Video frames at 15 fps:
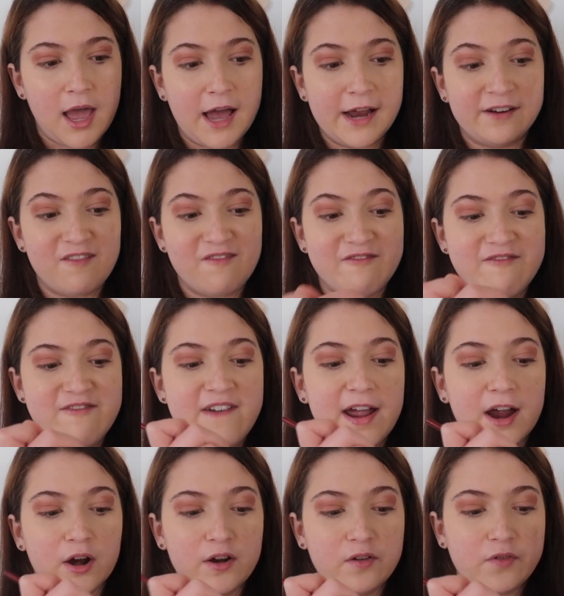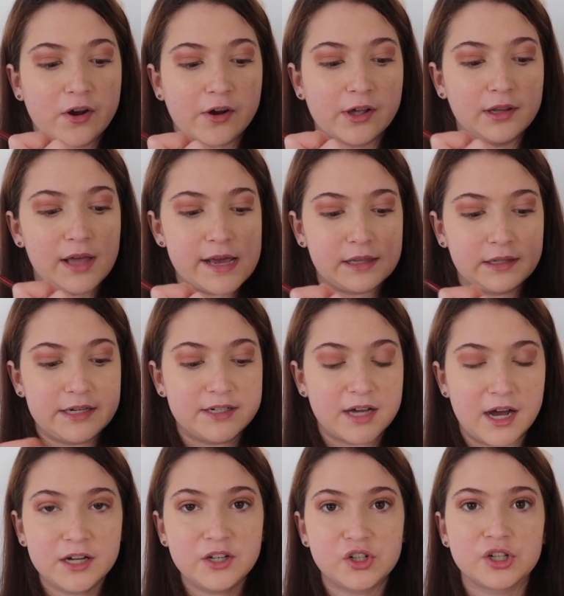and very, very lightly
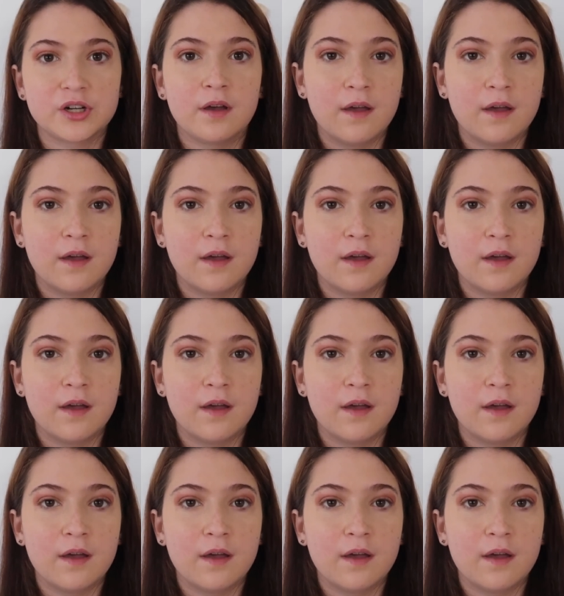touch